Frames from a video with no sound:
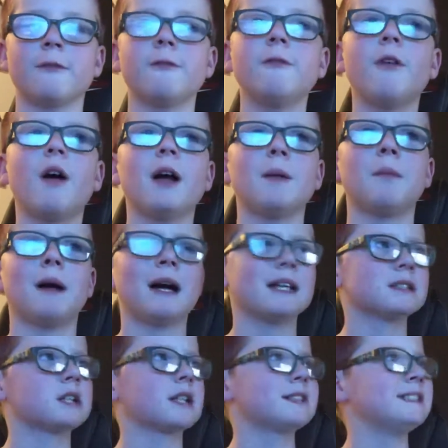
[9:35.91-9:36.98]
Viper has
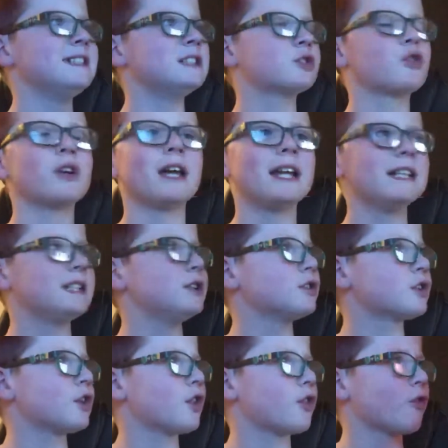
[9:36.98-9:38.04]
like these grenades you
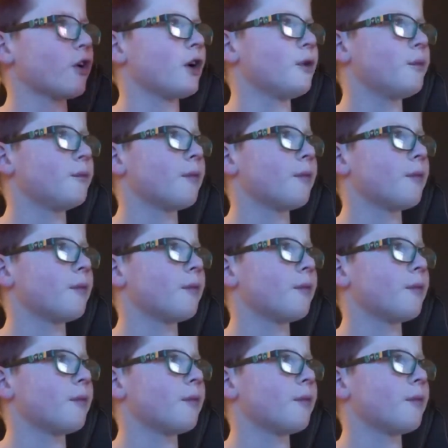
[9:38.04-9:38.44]
can throw.